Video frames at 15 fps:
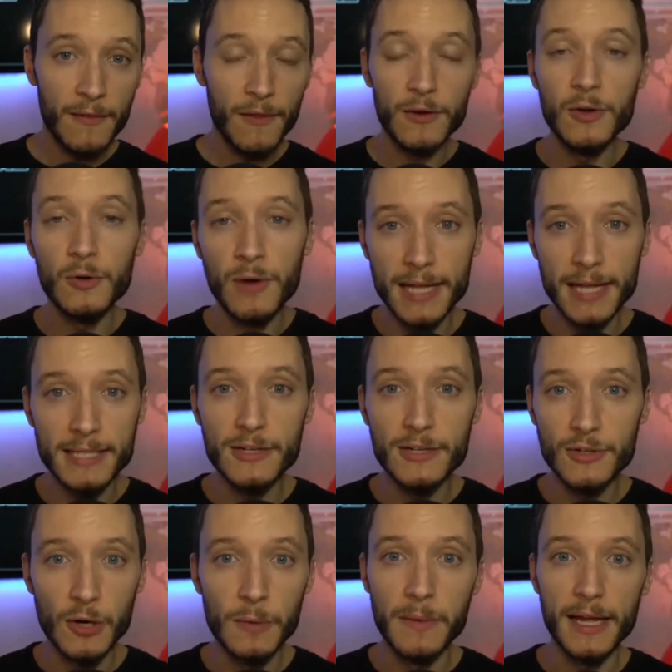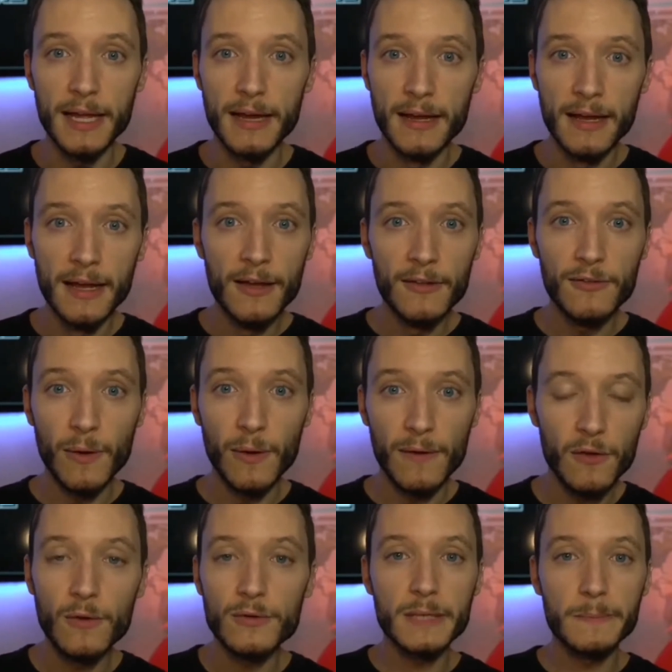the new Nazi Germany. So
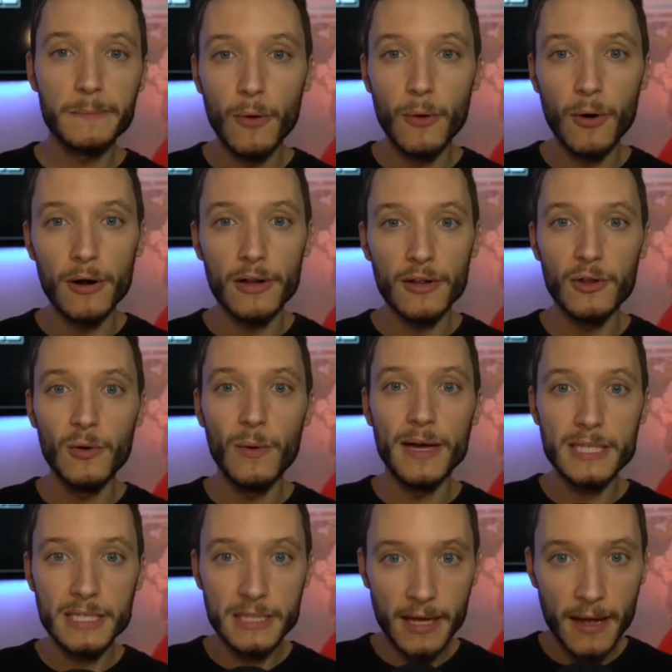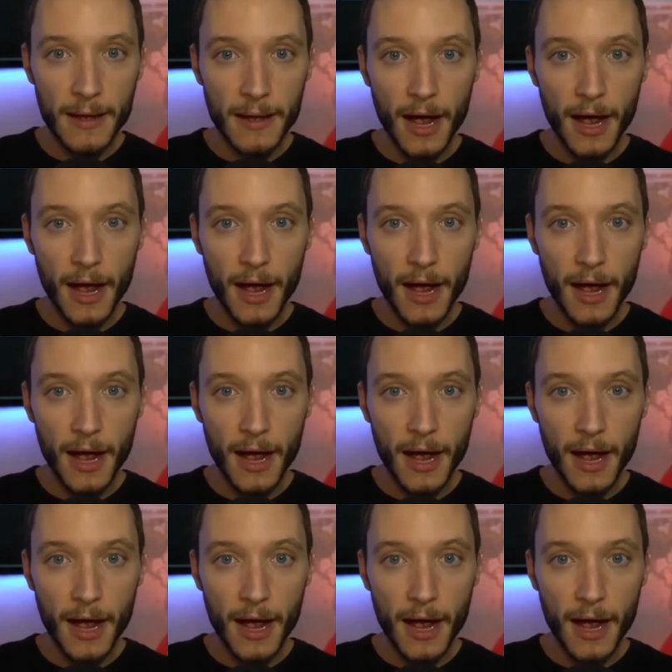if you don't support U.S.